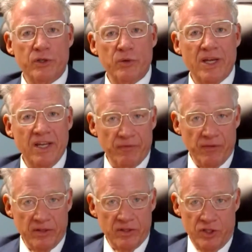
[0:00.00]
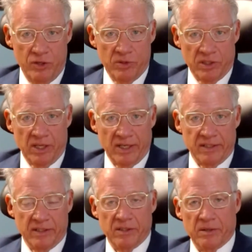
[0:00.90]
do if she was
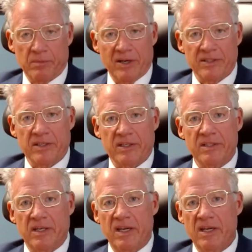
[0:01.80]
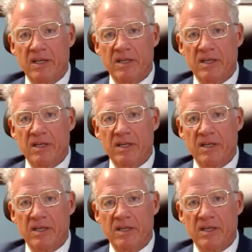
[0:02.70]
elected to the presidency.